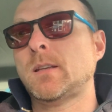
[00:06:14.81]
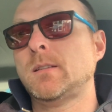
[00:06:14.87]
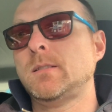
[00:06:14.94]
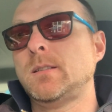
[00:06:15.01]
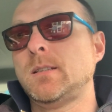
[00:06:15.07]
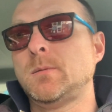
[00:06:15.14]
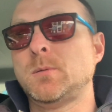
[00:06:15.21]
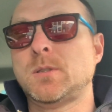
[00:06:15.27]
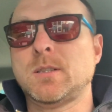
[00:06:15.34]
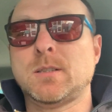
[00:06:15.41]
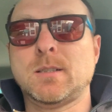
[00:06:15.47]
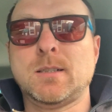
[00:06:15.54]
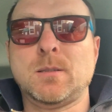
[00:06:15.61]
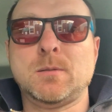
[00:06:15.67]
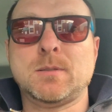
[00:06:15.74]
this was
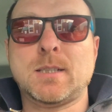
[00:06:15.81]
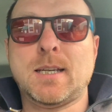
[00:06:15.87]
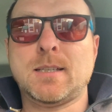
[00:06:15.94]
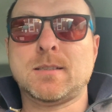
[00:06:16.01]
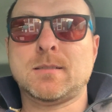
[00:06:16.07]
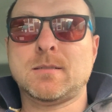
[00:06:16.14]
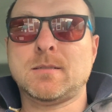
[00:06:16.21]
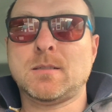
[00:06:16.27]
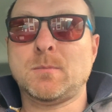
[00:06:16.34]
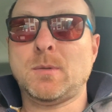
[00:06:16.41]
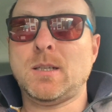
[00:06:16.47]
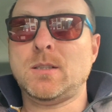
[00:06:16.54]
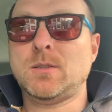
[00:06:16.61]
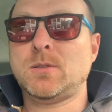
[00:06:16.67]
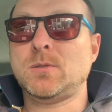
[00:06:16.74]
just a little test to
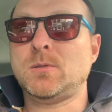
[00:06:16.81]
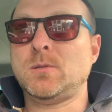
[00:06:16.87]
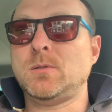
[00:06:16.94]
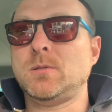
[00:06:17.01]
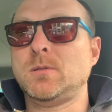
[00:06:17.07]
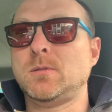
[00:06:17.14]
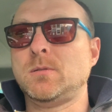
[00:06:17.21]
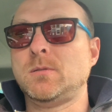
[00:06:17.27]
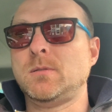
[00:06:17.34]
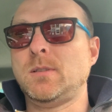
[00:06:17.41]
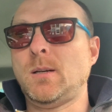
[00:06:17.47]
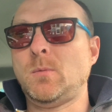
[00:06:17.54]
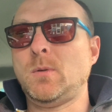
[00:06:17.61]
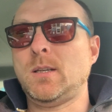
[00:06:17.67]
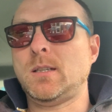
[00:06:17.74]
make sure
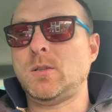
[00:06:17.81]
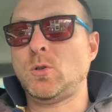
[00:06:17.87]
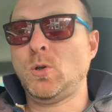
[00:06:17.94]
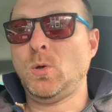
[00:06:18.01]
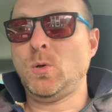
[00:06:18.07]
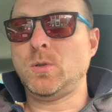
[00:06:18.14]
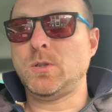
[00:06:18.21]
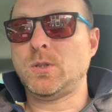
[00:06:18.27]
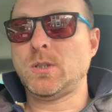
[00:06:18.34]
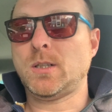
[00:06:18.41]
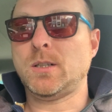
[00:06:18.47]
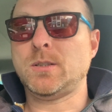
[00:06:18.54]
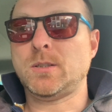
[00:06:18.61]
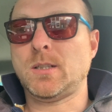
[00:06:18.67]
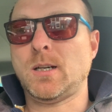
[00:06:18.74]
that we could
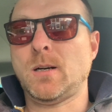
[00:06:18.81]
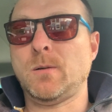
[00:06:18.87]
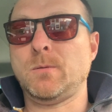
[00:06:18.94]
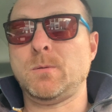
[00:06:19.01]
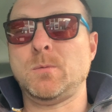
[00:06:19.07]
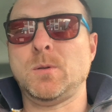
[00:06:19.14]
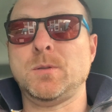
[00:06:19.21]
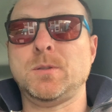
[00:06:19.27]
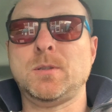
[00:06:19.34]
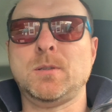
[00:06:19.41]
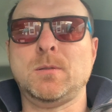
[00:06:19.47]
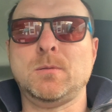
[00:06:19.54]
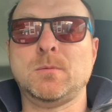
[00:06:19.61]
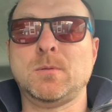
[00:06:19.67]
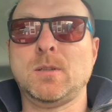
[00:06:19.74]
charge the car if we want
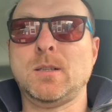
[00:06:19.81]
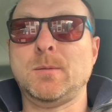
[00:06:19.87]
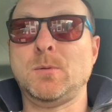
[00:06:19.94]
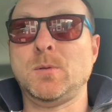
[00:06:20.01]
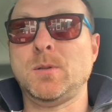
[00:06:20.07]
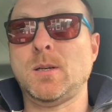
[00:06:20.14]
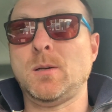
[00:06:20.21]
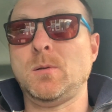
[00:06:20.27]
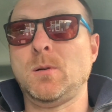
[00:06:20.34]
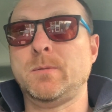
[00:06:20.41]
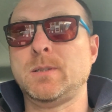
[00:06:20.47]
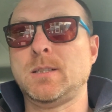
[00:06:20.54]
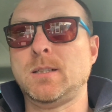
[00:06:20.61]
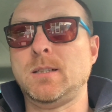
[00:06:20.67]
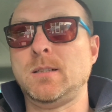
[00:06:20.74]
to, although
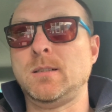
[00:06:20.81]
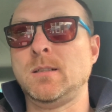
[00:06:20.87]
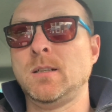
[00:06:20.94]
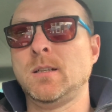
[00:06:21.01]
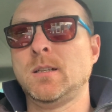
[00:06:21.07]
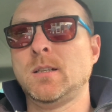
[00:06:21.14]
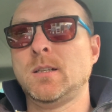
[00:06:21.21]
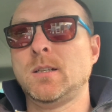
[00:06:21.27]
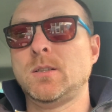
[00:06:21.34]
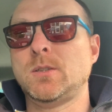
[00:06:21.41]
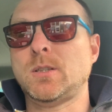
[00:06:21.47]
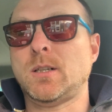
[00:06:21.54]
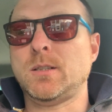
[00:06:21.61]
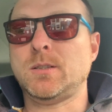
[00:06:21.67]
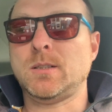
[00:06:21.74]
obviously
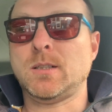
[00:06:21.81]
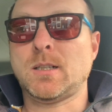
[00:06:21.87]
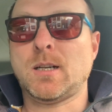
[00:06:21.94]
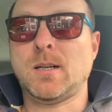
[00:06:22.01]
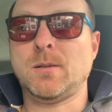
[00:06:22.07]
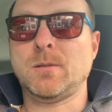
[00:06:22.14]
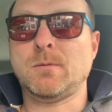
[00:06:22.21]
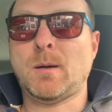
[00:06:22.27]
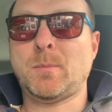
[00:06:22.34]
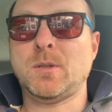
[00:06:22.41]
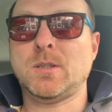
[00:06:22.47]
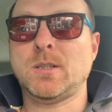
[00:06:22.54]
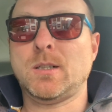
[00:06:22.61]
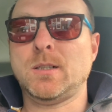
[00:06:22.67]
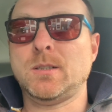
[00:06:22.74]
charging the car on a rapid
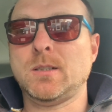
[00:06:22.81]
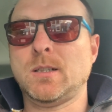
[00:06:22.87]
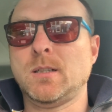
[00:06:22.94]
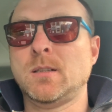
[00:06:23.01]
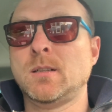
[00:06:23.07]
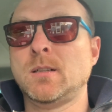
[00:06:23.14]
charger